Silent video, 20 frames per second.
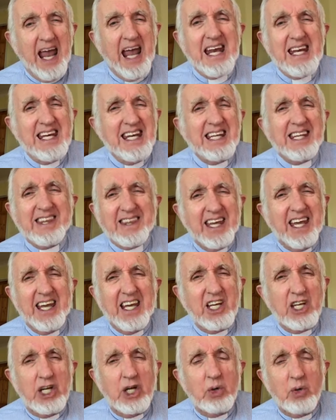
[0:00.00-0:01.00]

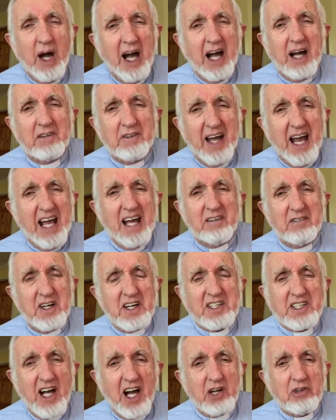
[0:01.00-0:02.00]
Anything you have
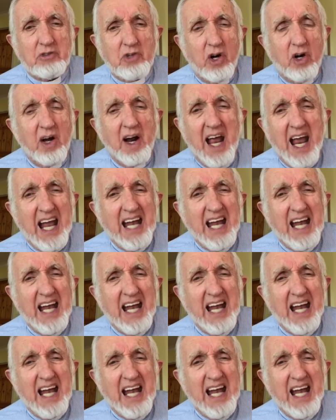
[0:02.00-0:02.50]
ever done wrong,